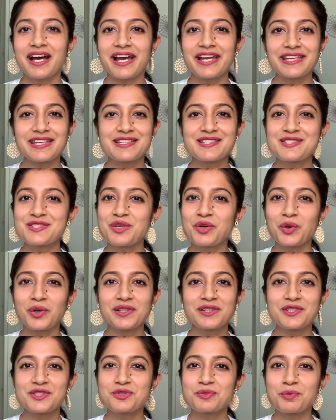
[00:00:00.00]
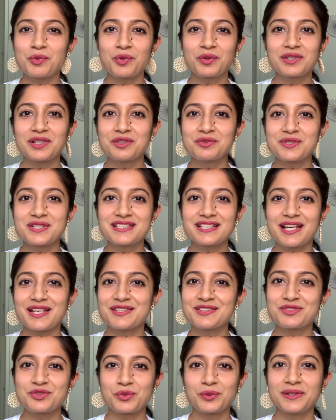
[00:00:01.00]
I can see all these smoke lovers'
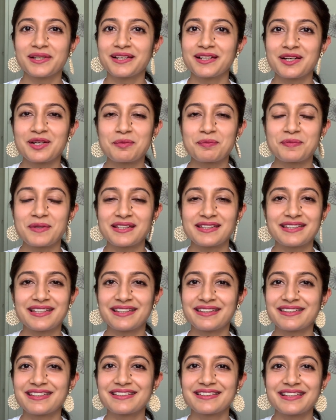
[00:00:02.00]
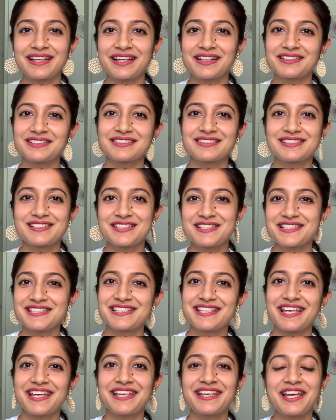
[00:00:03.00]
eyes rolling up and thinking that she's
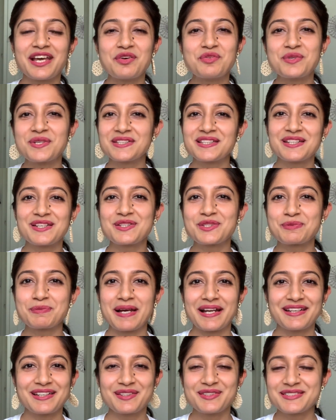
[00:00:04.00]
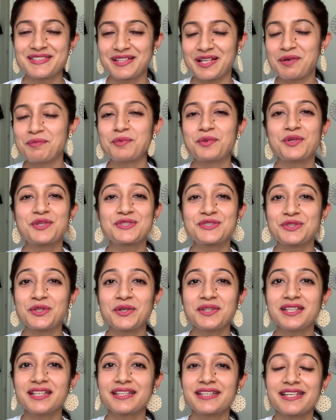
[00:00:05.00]
saying everything is banned in Singapore. It's
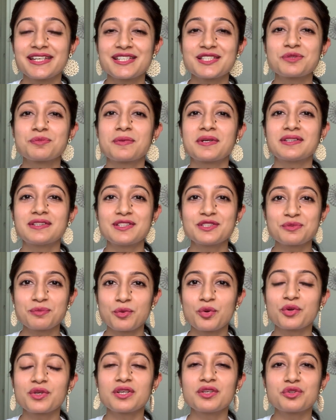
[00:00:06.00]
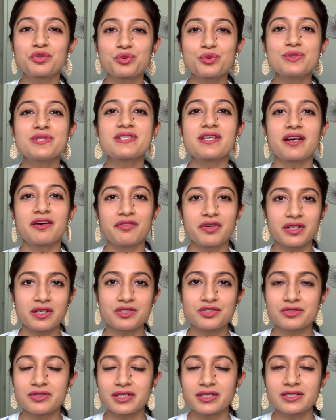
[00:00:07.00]
not the case, but the smoking rules are
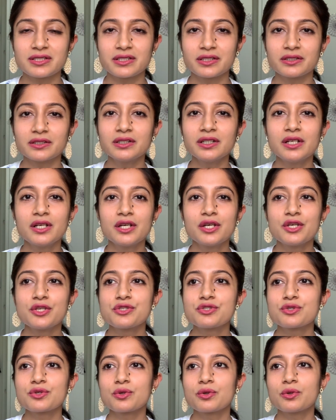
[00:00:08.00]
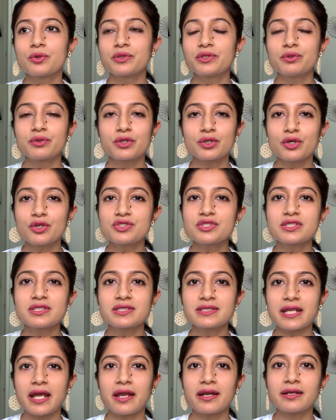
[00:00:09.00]
very strict here. So you cannot
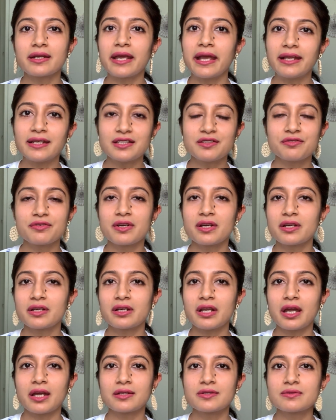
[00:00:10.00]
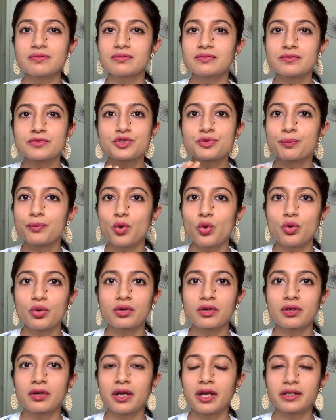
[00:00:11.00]
just stand anywhere and
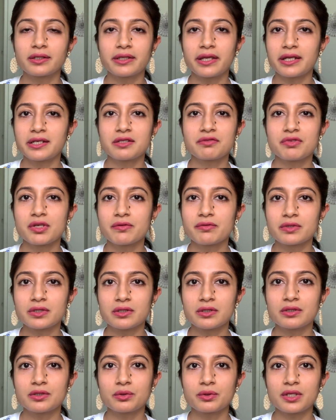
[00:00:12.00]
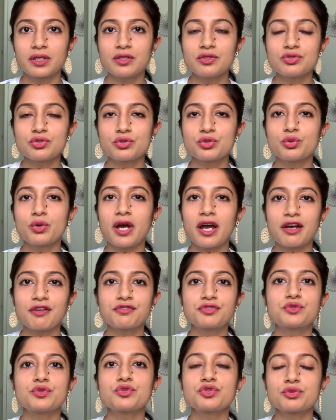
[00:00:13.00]
smoke and get away with it, okay? So you
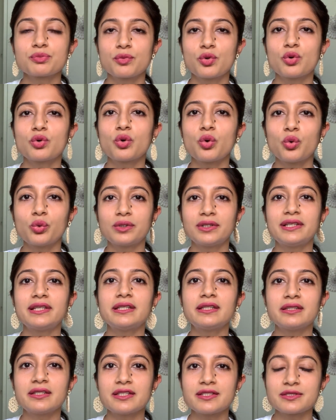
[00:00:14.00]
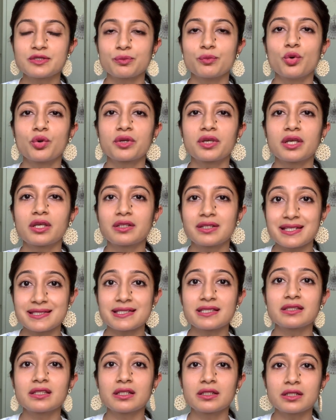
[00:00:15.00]
have to smoke only in these smoking,
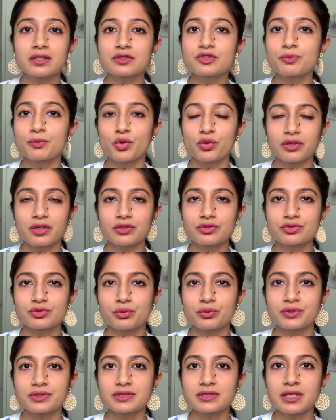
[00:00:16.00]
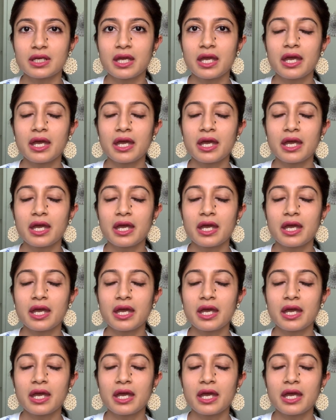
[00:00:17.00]
designated smoking zones.